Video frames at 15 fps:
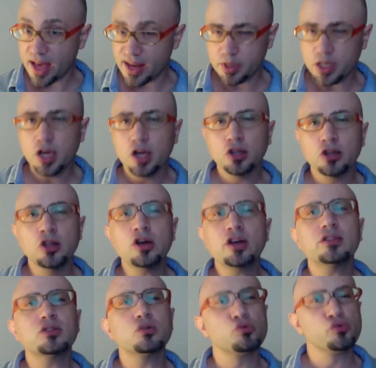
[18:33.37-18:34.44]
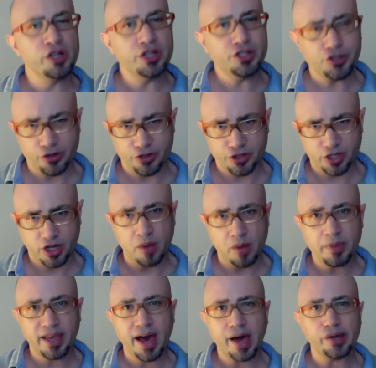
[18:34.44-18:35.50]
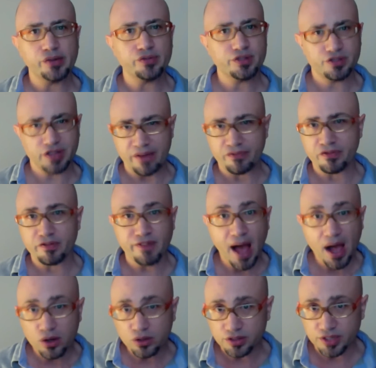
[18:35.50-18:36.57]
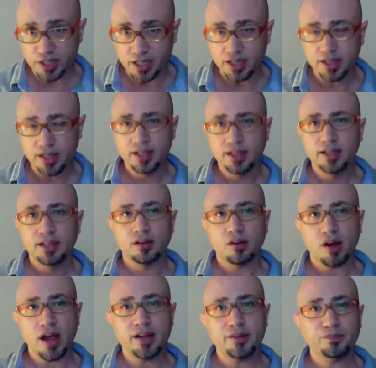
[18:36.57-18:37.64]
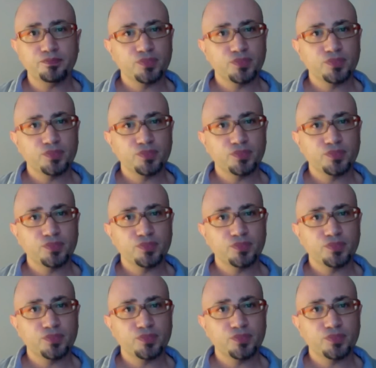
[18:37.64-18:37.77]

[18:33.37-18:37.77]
I mean, look at the research coming out of the Stanford faculty, right?